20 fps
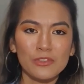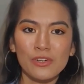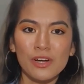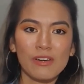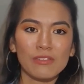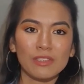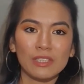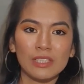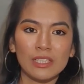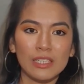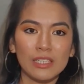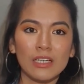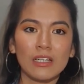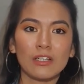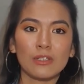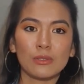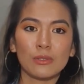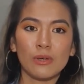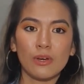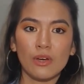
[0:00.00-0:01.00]
traveling a
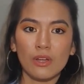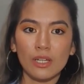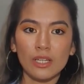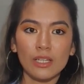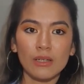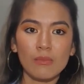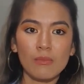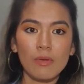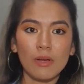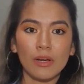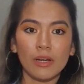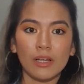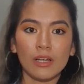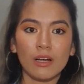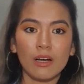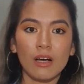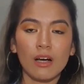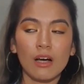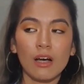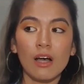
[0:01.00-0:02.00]
lot in
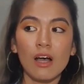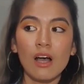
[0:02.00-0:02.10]
America,